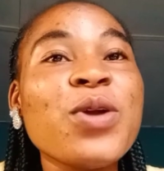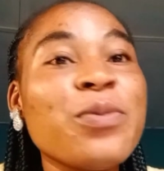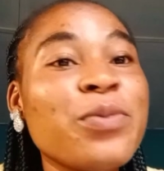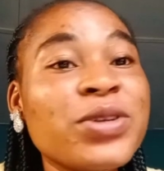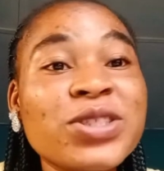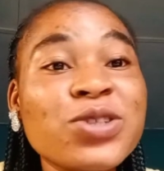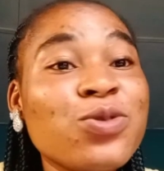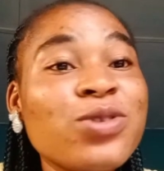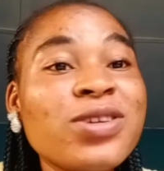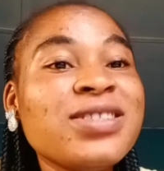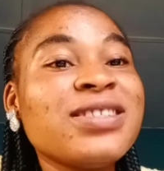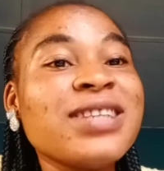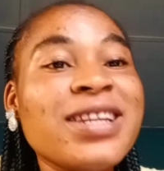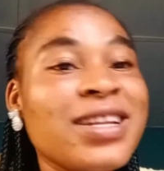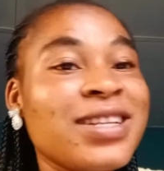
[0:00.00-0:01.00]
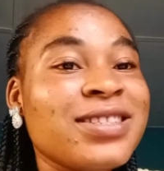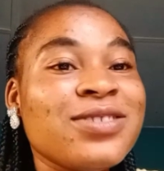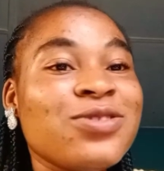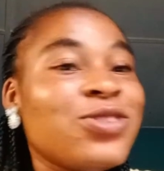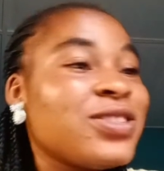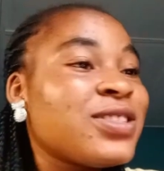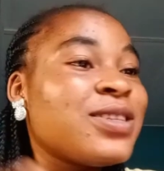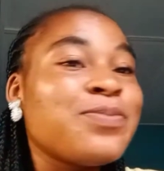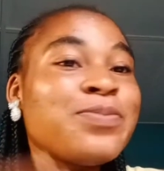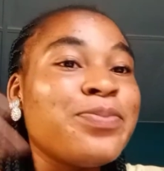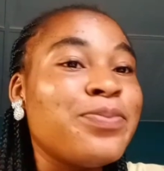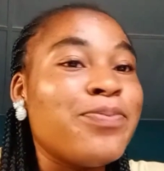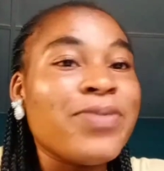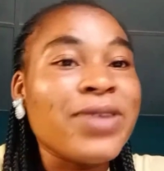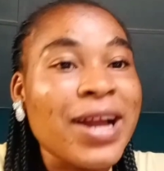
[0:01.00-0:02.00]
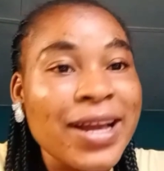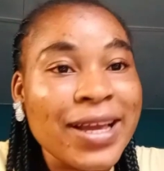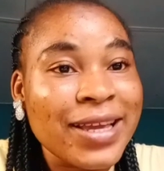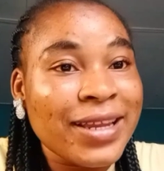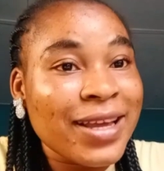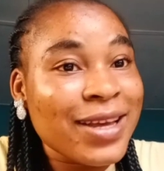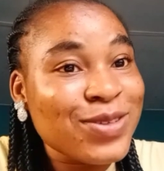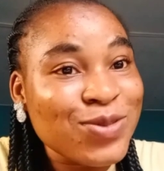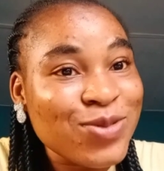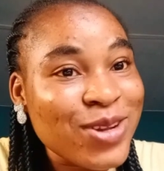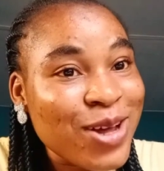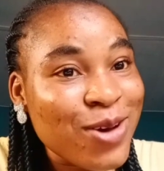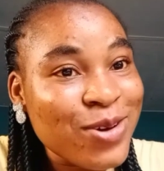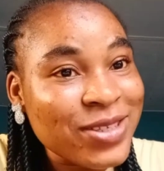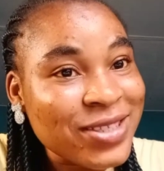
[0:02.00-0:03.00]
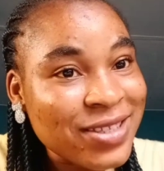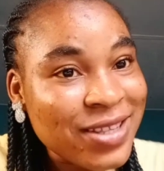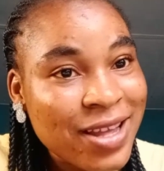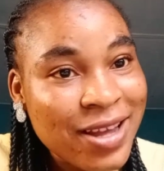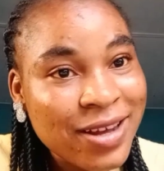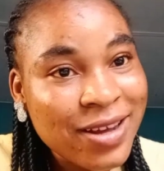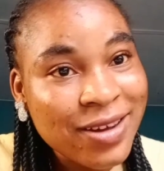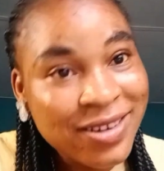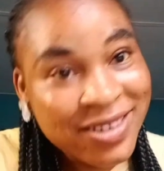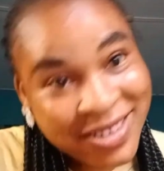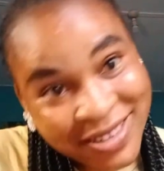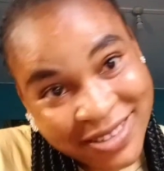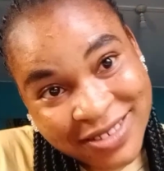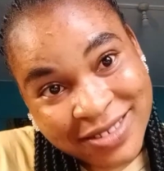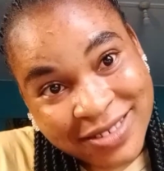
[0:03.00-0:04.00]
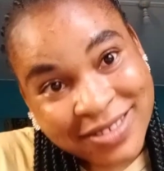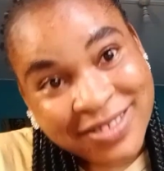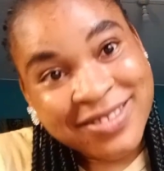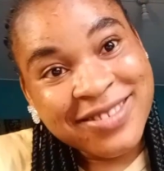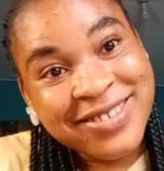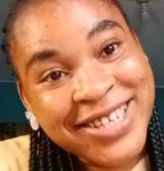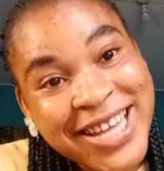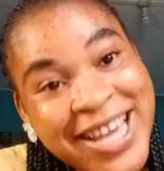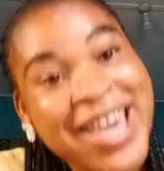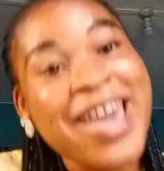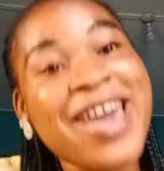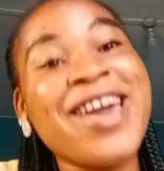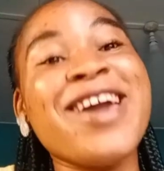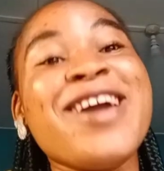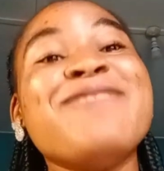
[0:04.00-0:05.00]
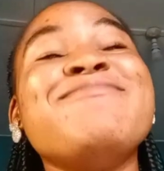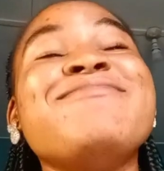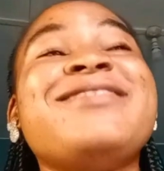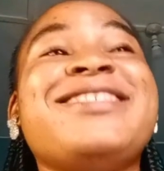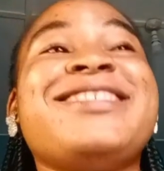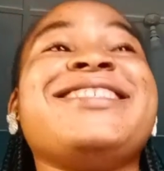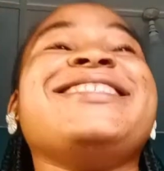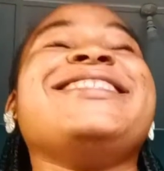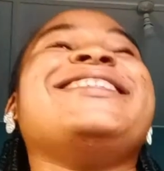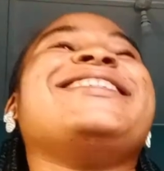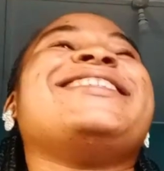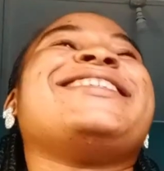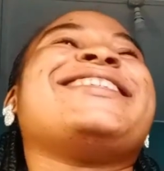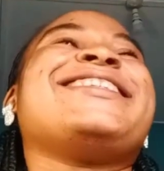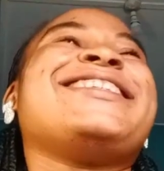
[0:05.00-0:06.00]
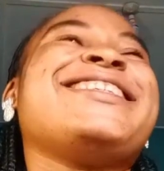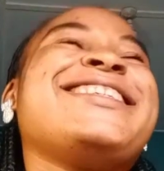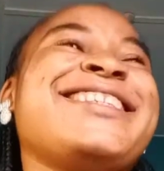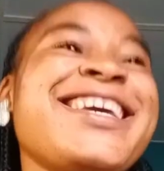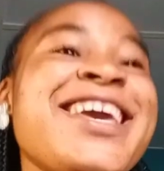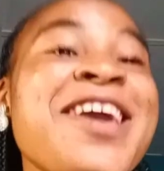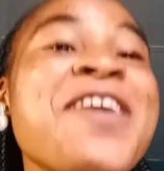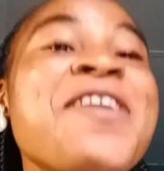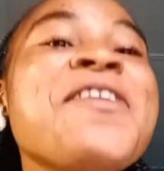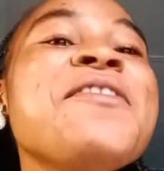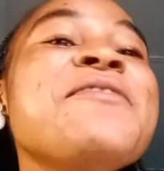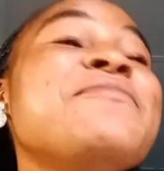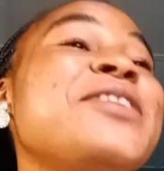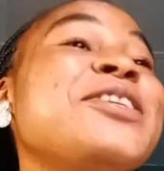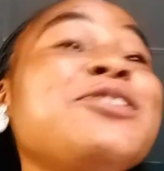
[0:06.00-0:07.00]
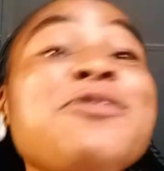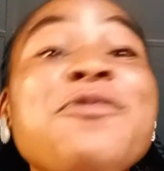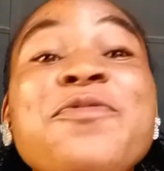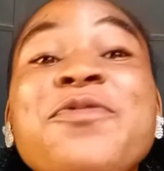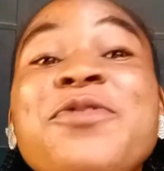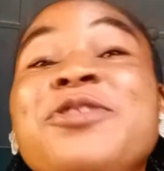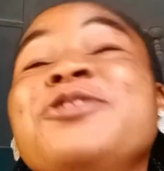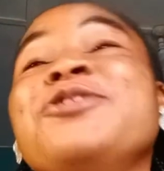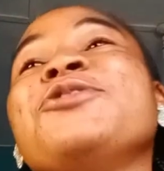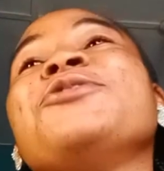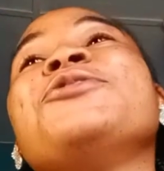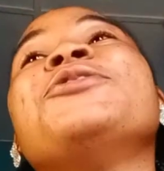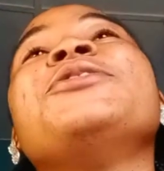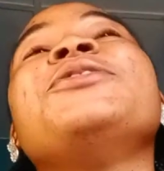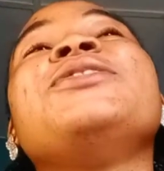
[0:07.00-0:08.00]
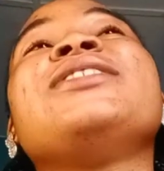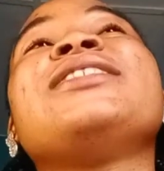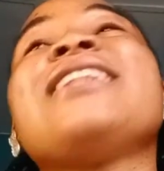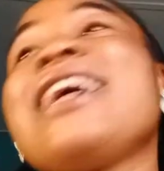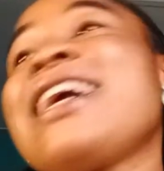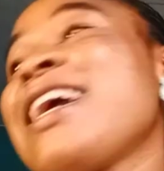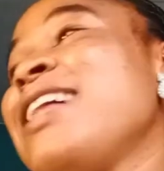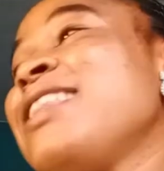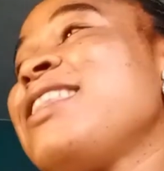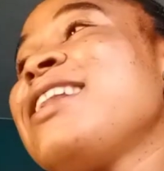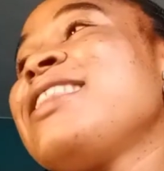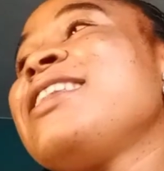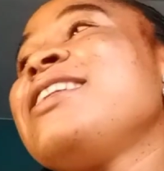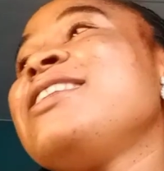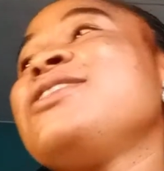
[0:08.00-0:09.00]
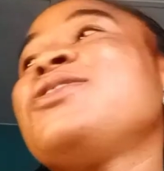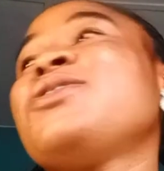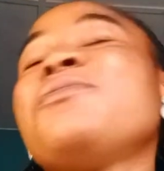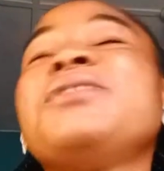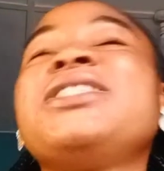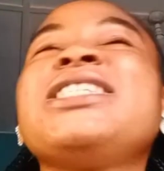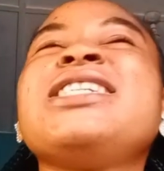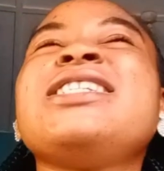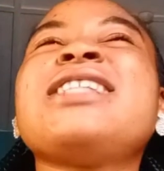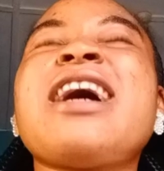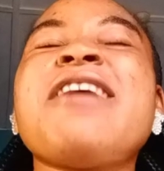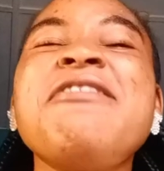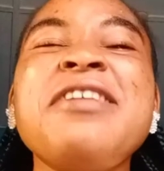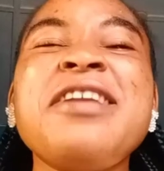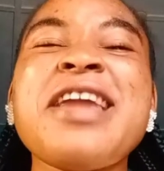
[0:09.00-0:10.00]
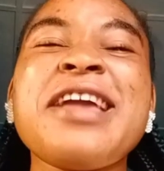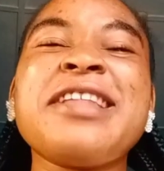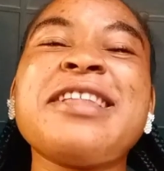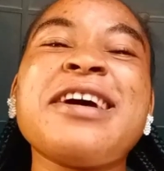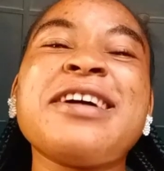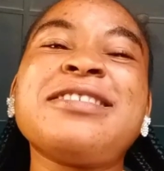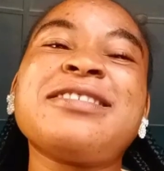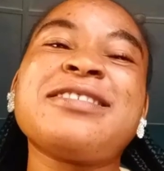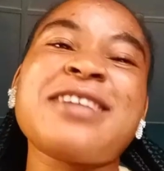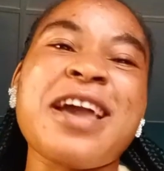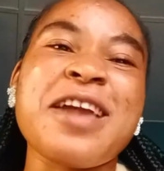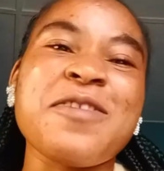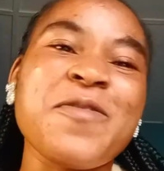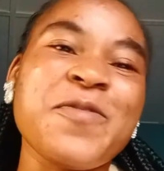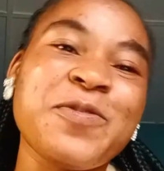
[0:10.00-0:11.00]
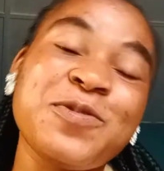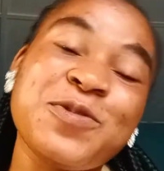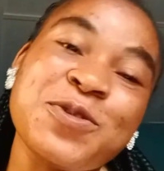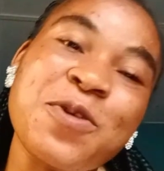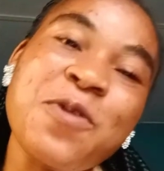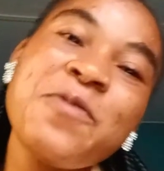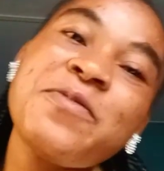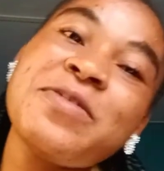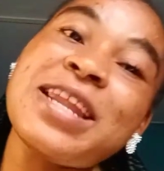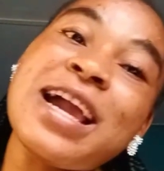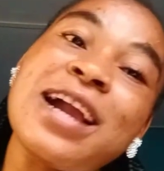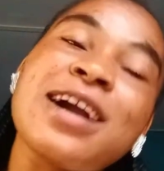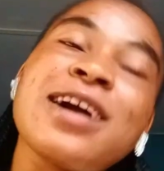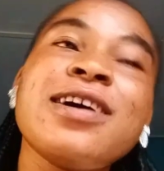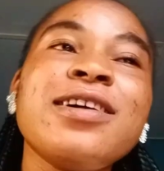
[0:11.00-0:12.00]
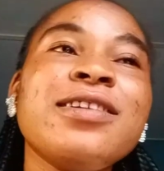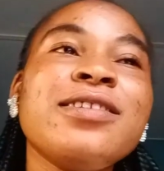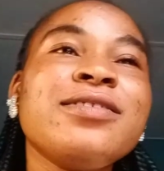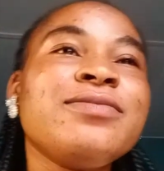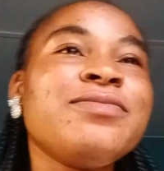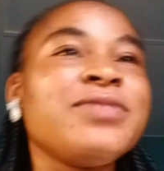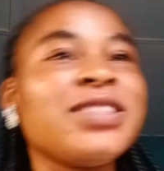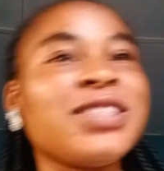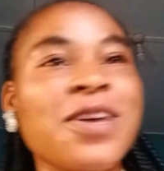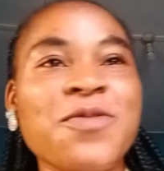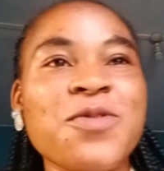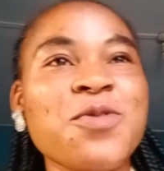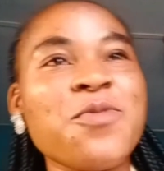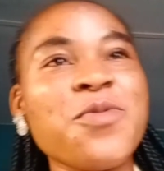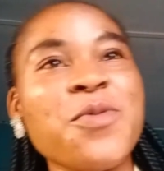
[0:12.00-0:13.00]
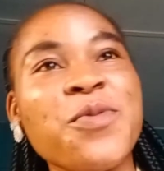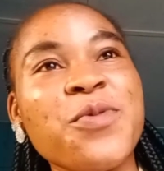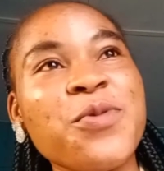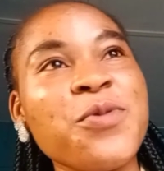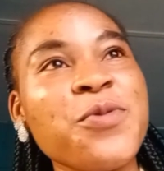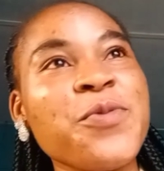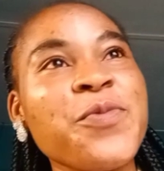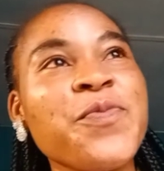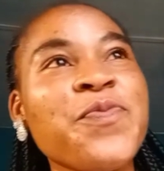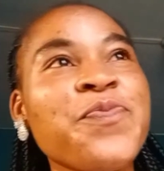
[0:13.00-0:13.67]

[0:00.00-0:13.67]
But he couldn't sell anything, he just keep bragging as well. I was like, oh, empty. But it's so funny, so it's like entertaining something. I really like that kind of stuff, like interviewing people.